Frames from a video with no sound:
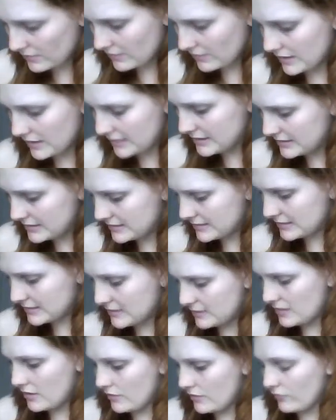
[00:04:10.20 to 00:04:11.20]
this
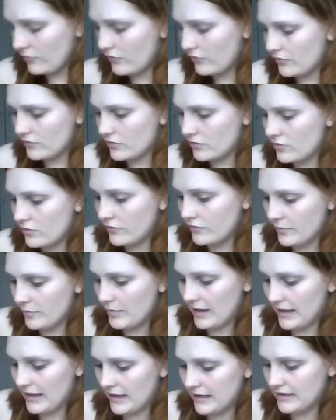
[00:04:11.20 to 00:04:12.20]
Front Cover
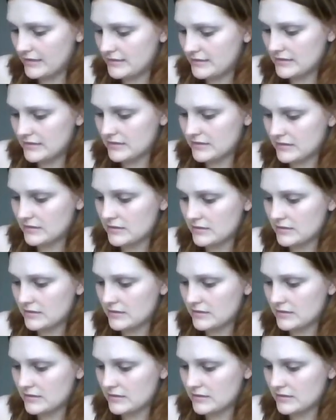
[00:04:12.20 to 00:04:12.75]
palette.